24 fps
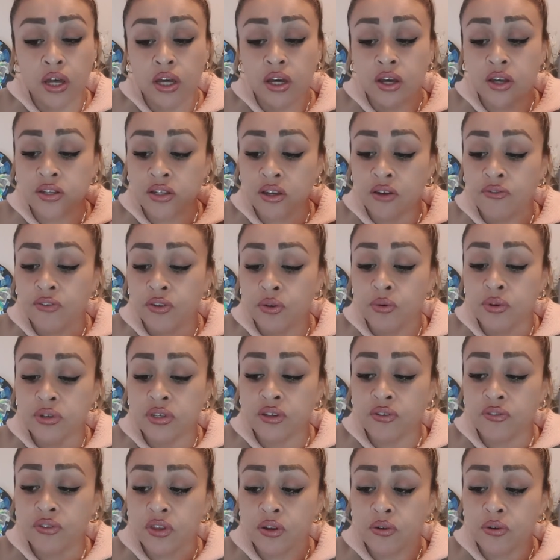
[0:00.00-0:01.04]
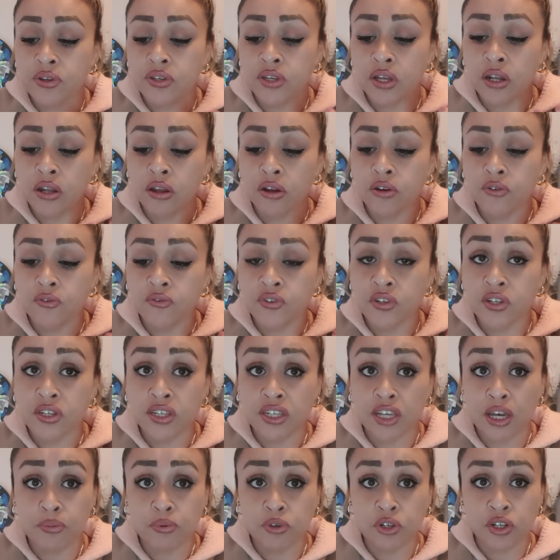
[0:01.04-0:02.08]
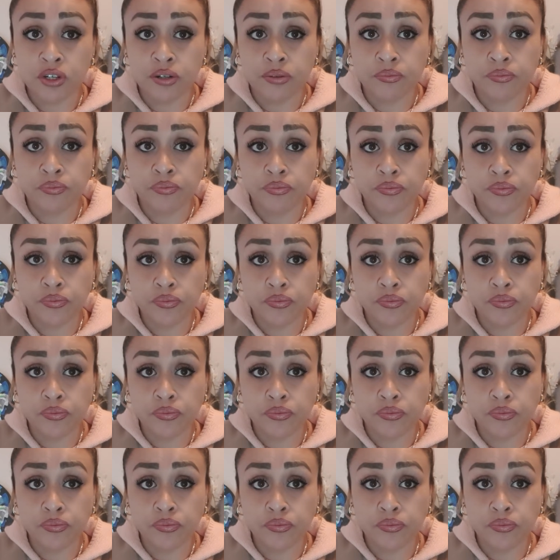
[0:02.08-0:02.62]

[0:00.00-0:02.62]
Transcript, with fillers: because i feel as if there is a lot of deception